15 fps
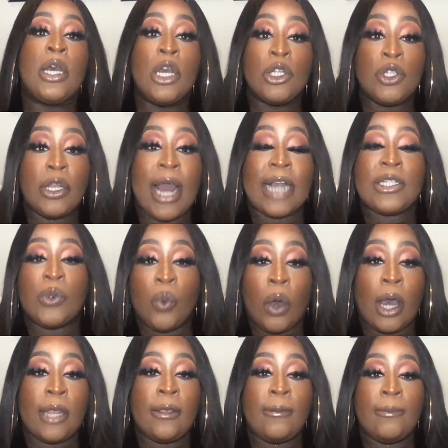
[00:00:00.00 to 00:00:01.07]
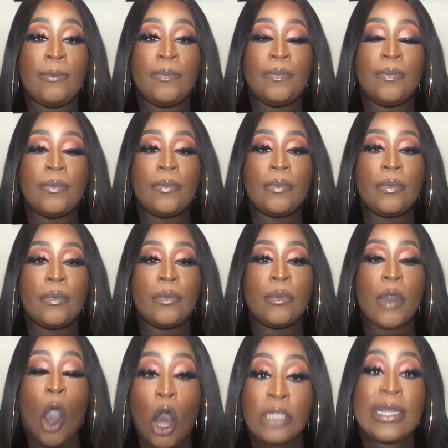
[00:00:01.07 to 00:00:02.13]
So that's one,
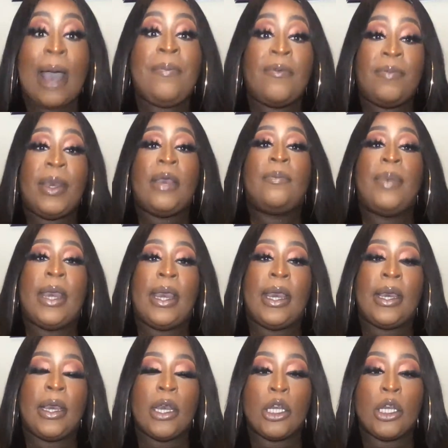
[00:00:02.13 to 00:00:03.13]
on top of being big.